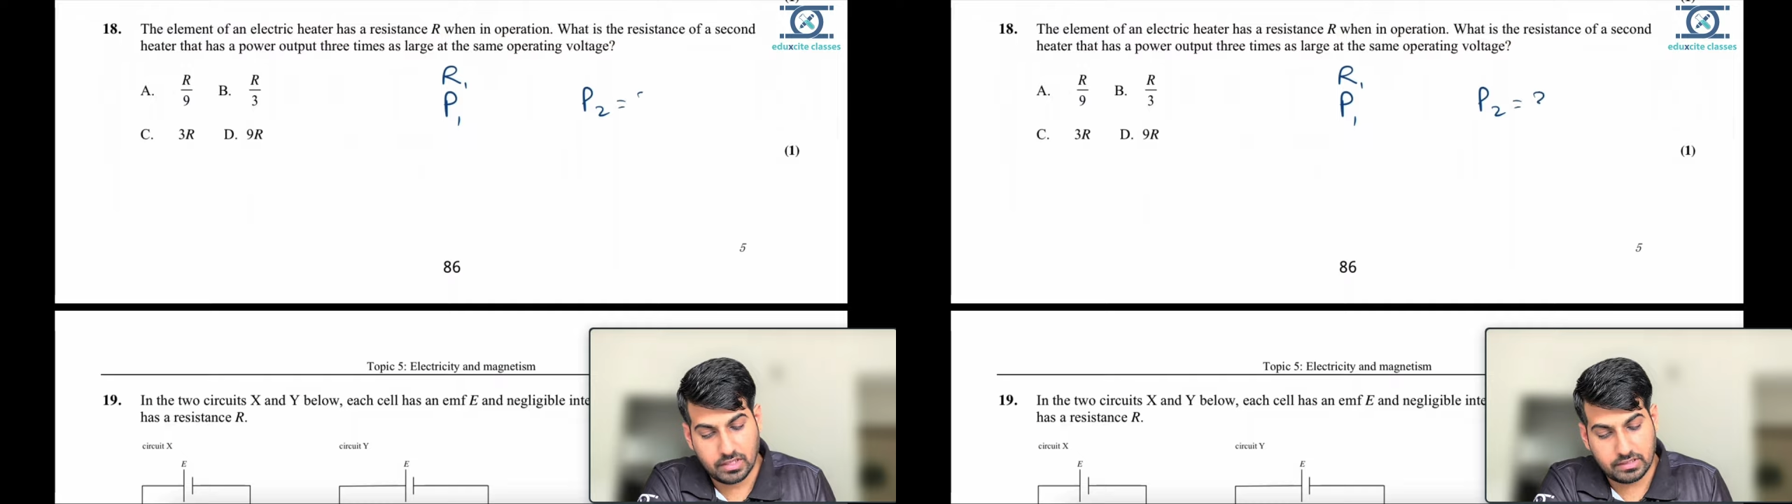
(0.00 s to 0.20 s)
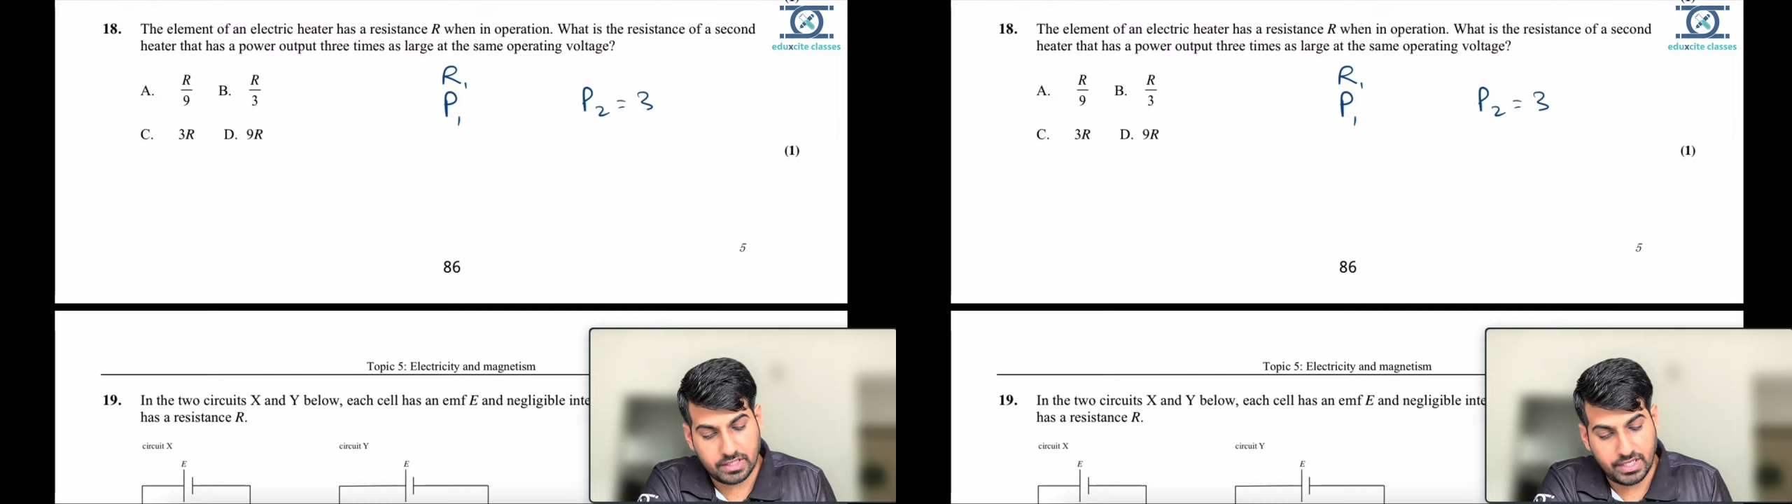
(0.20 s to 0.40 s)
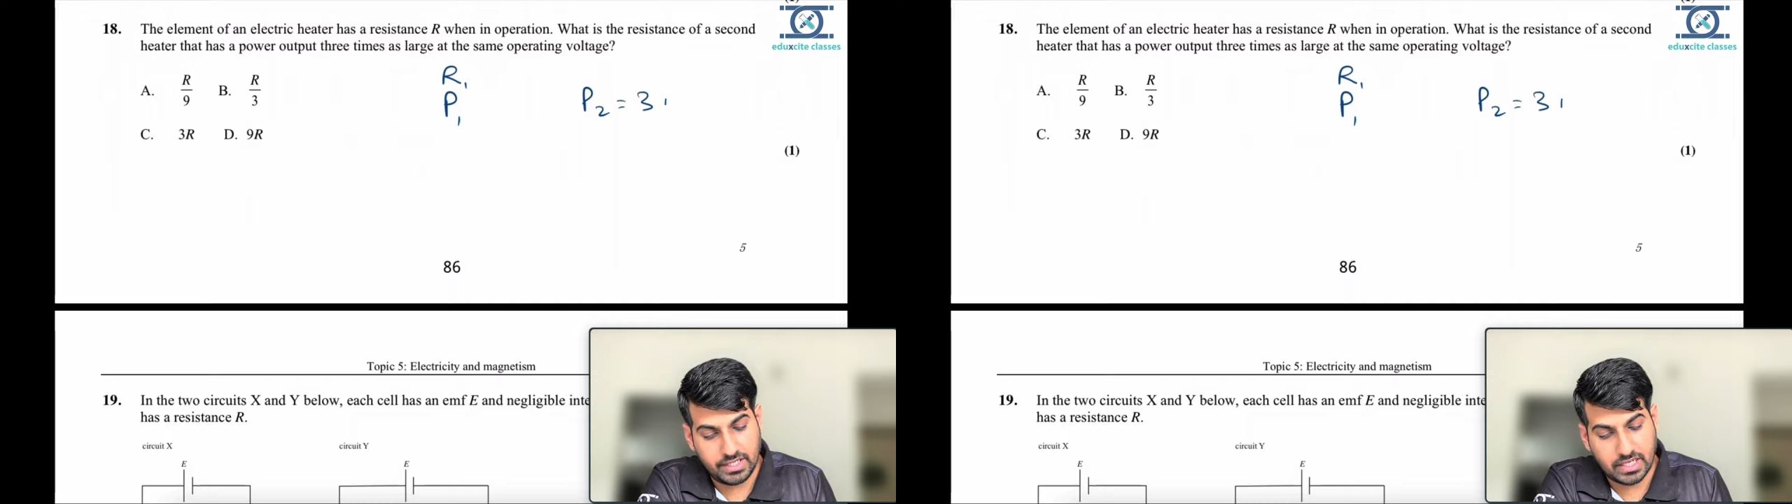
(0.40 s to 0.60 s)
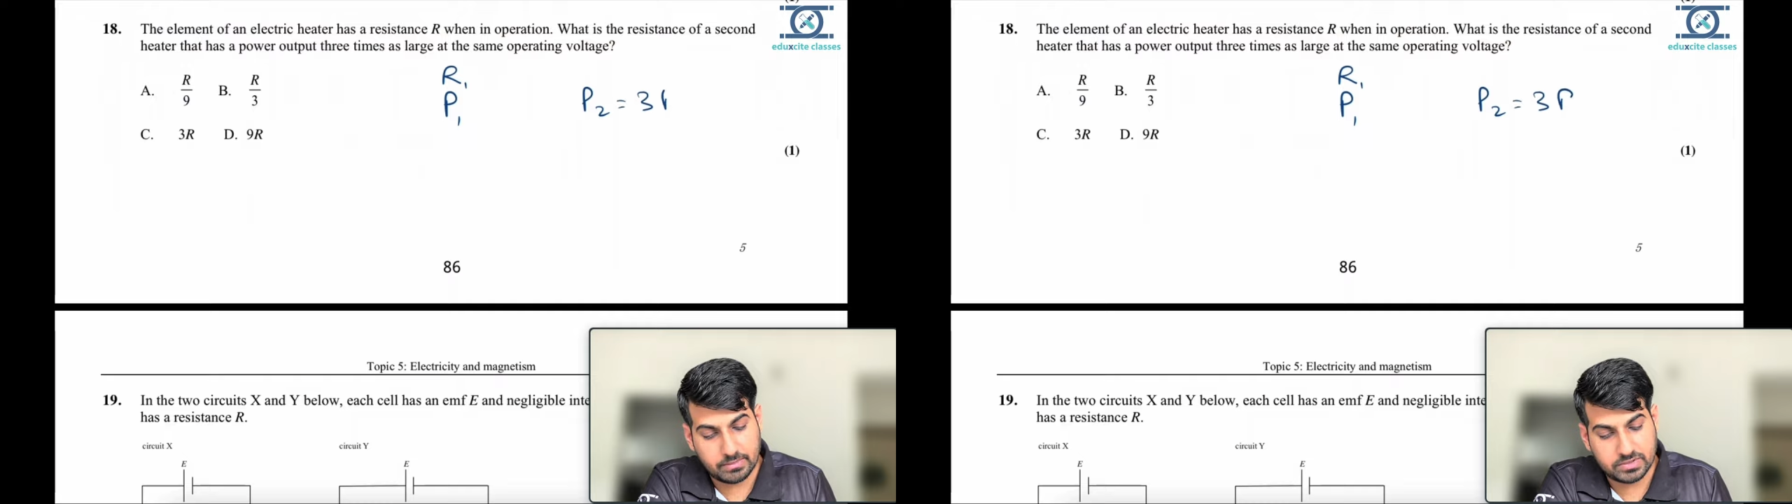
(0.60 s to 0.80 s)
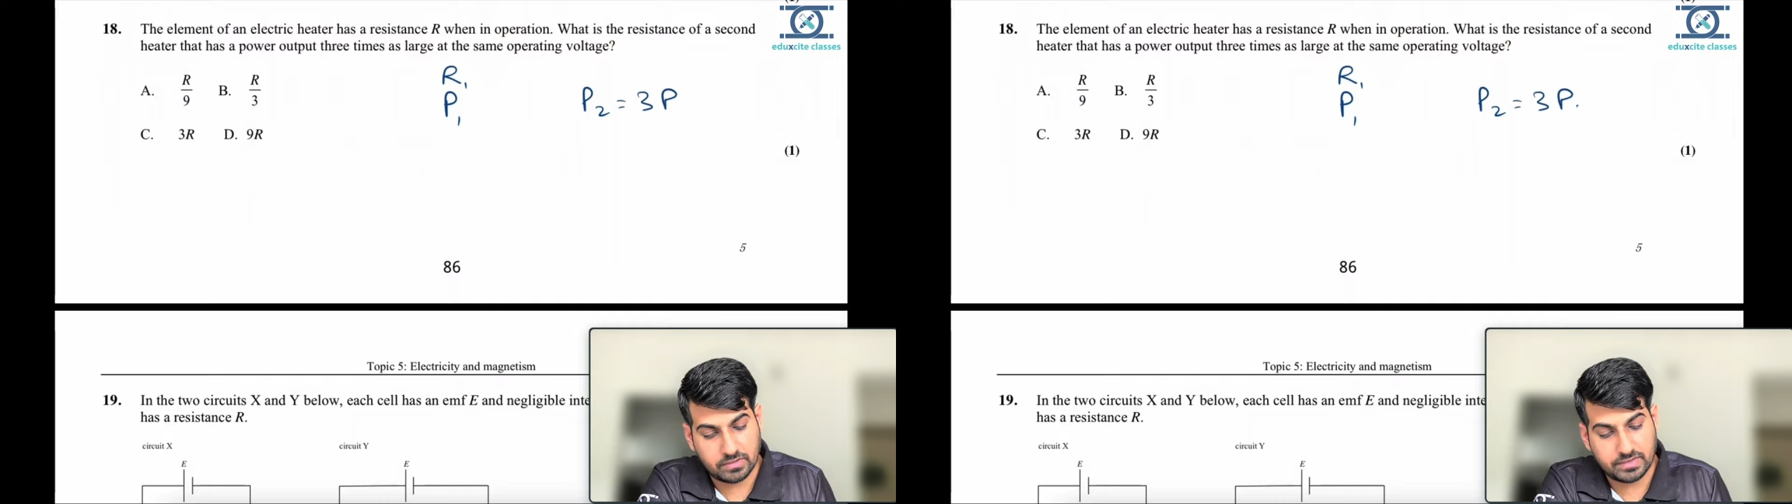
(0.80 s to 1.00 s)
3
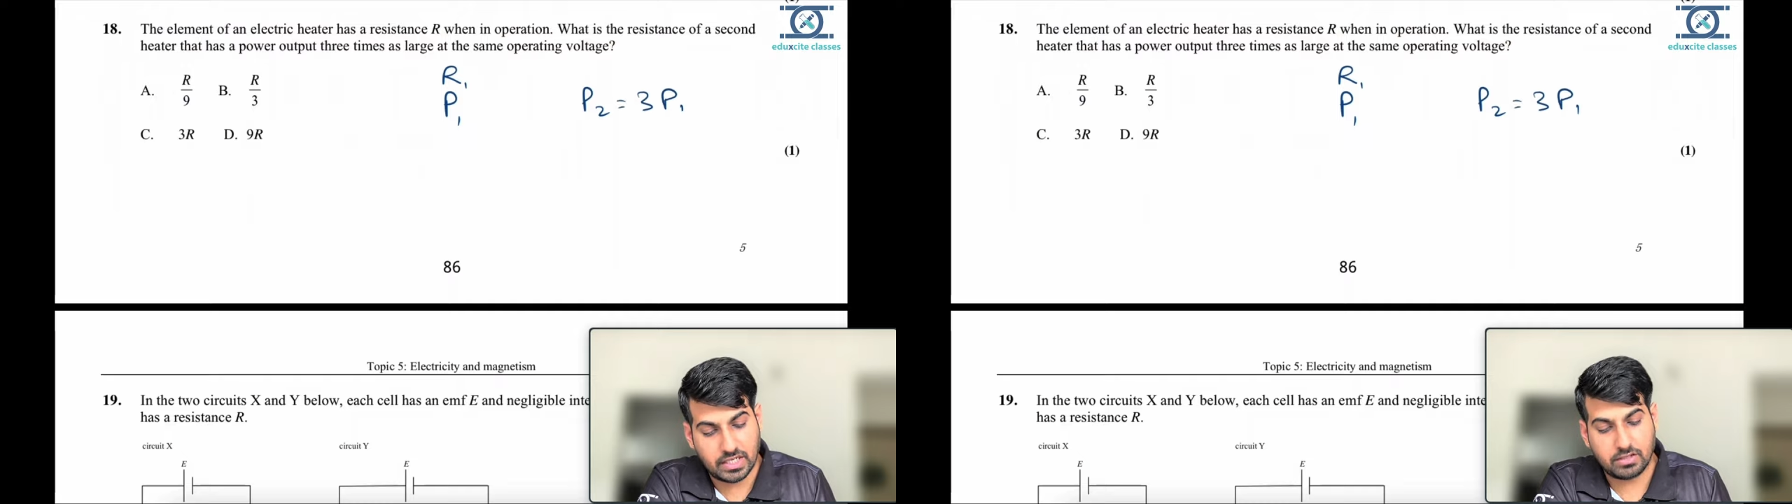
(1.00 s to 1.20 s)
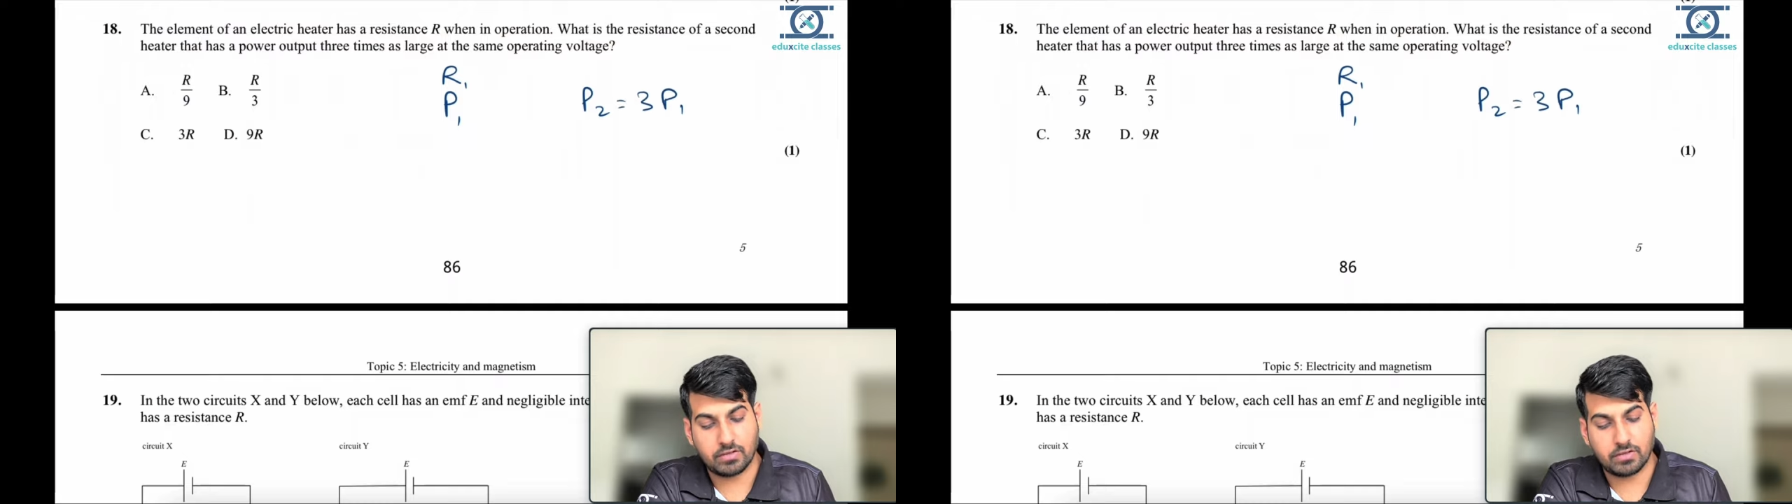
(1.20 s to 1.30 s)
times of that